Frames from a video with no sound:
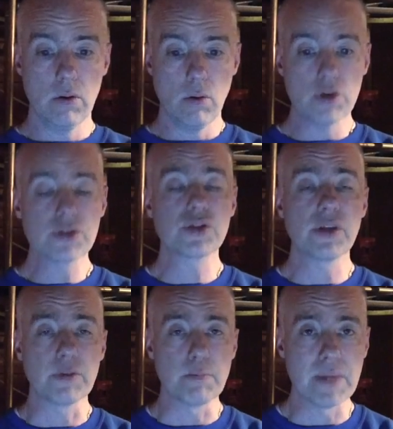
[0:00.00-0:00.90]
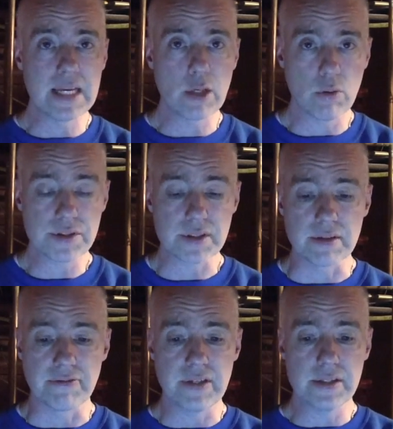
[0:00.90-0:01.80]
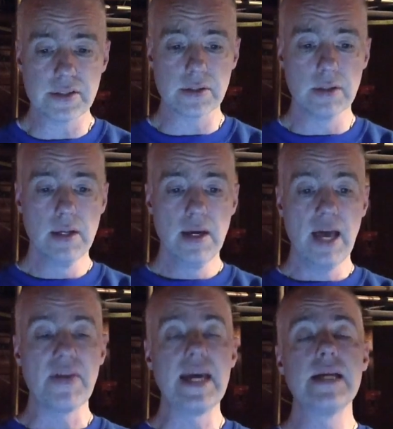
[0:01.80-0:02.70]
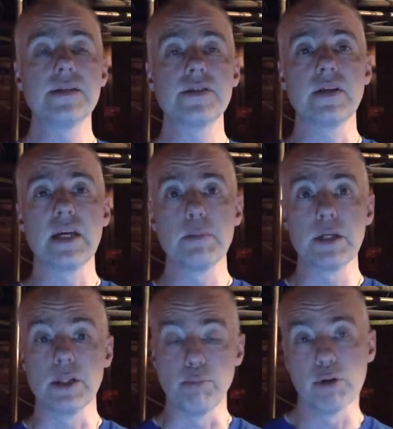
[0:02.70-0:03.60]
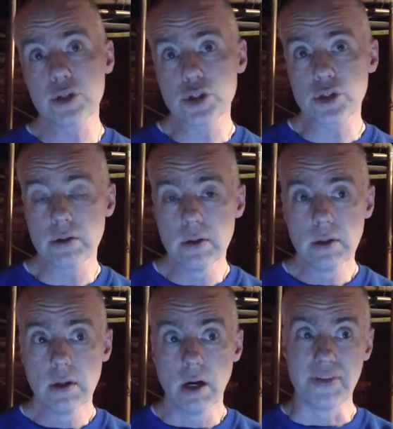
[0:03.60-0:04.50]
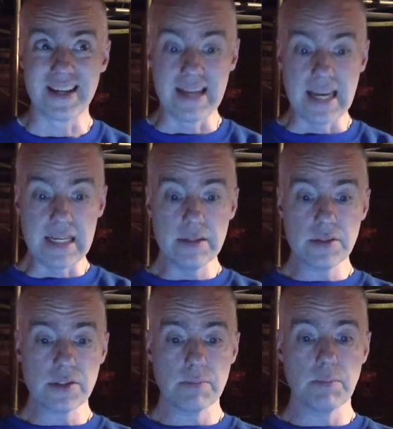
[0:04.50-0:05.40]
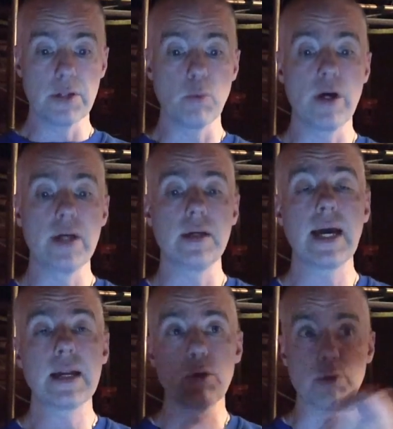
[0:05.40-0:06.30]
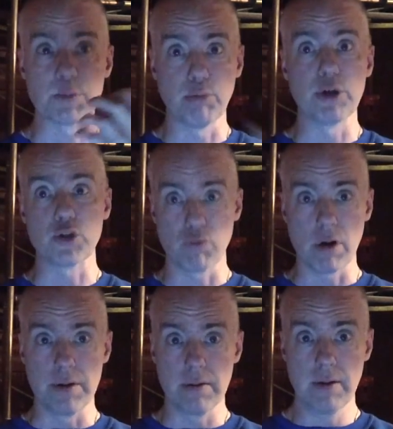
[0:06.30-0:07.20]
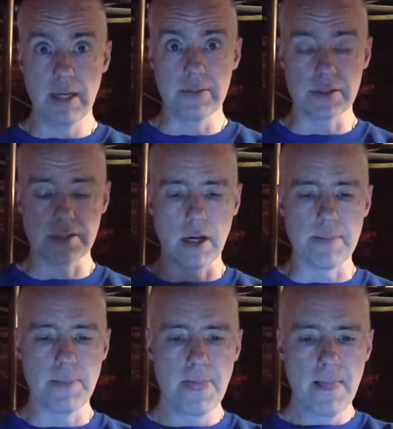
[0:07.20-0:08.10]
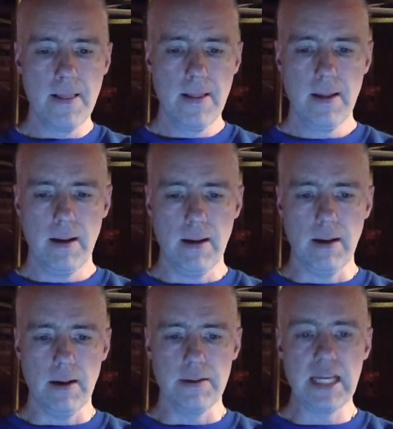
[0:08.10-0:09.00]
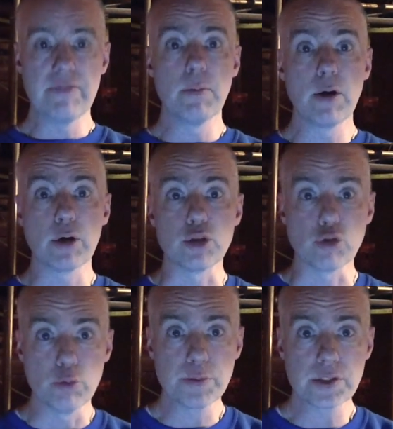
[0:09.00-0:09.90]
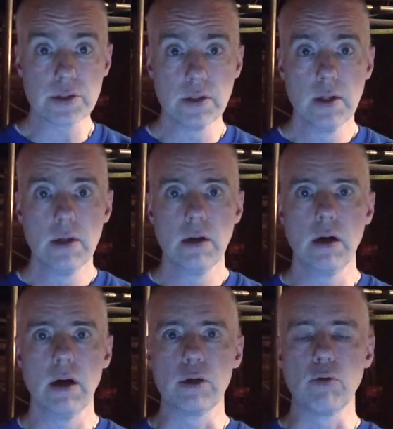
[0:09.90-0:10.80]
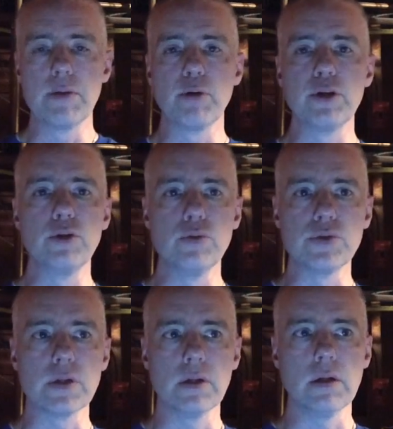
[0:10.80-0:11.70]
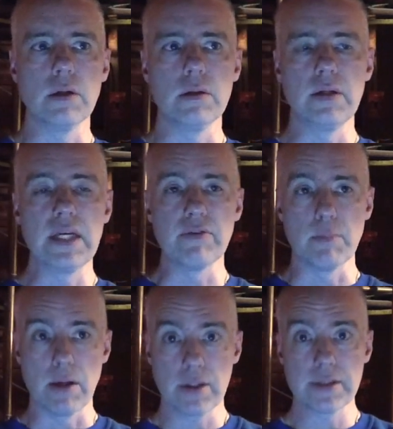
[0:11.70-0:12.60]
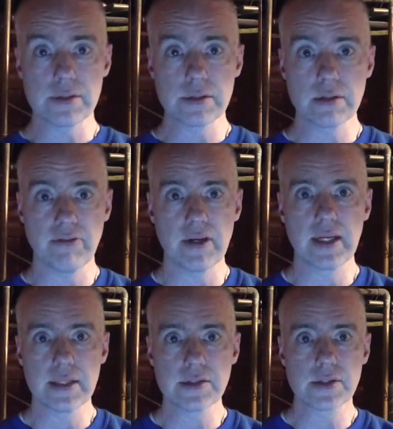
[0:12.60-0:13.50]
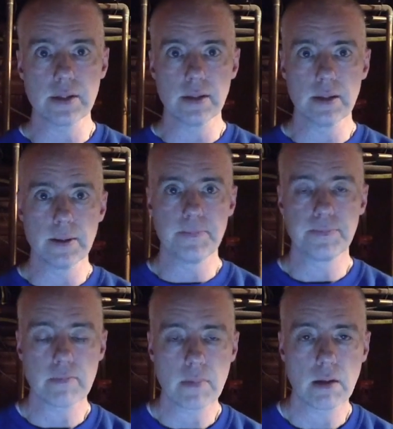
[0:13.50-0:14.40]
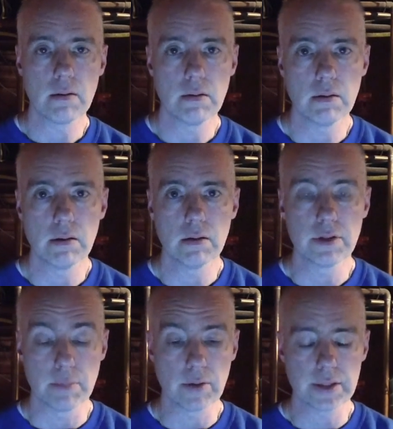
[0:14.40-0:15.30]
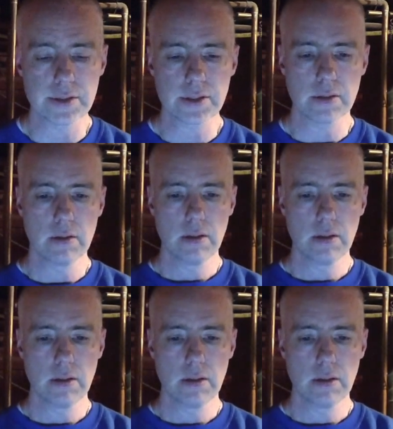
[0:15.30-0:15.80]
also suffered many costly defeats at the hands of the enemy, the British, the Canadians. By the way, Canada was British run at this time. Native American troops. Great Britain used Native Americans to fight against the Americans.